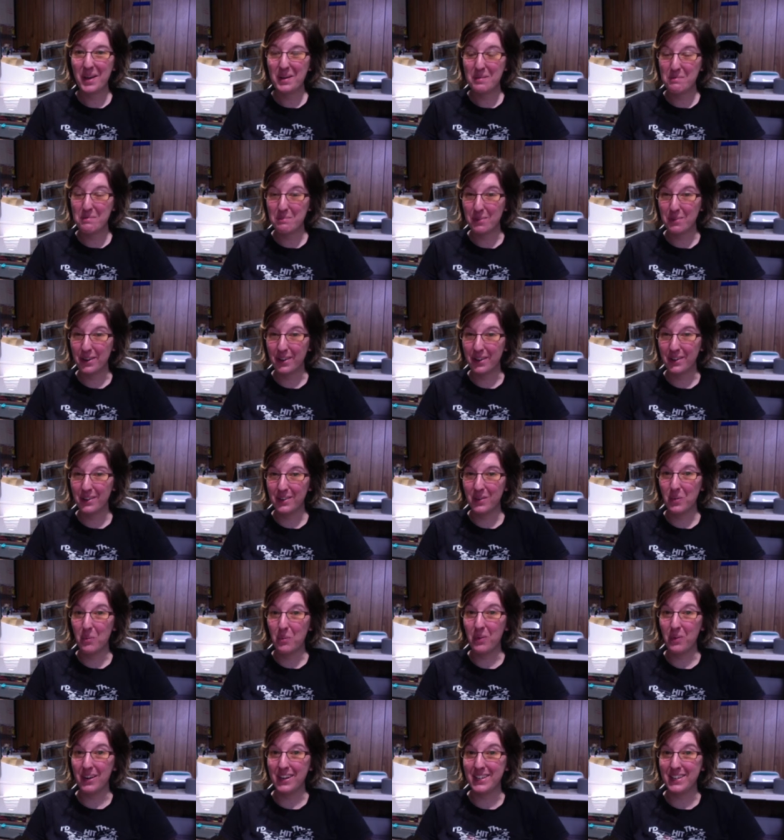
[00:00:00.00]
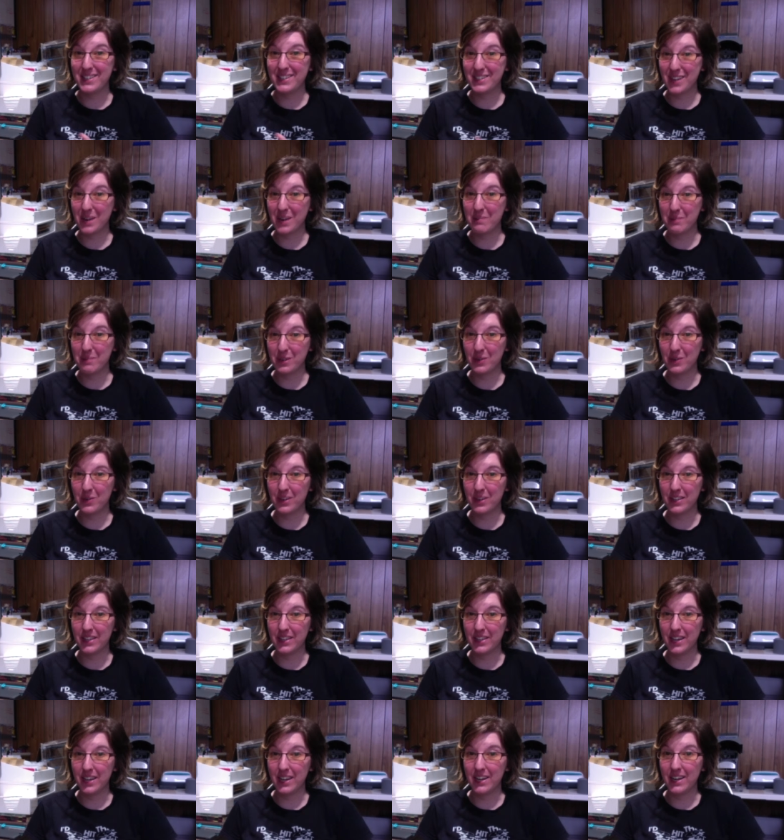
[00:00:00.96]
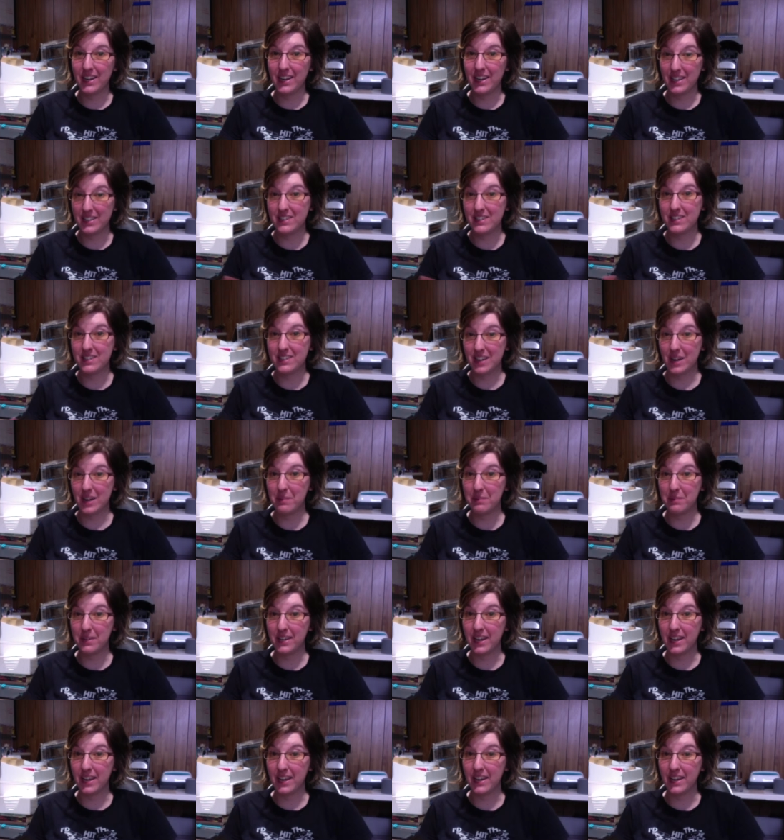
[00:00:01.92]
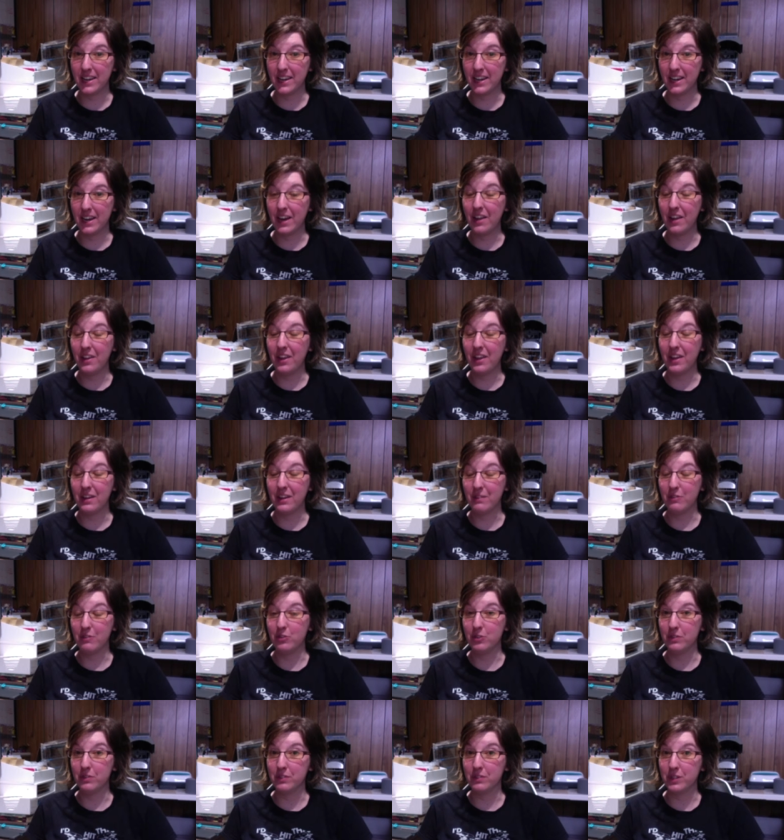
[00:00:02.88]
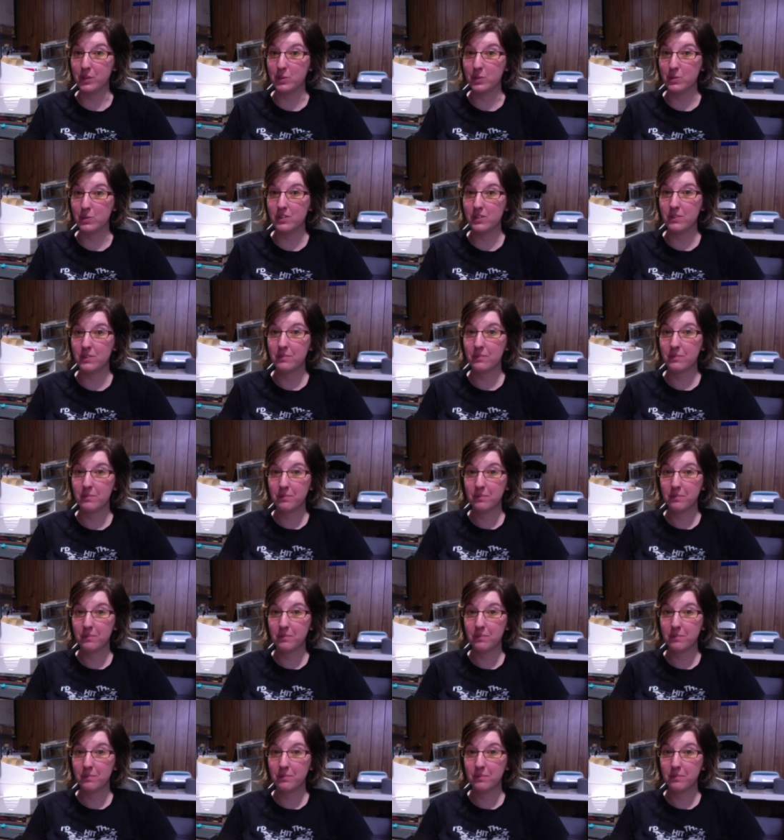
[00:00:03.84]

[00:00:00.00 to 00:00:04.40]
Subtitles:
But when I stopped doing that, I stopped getting a lot of reviews.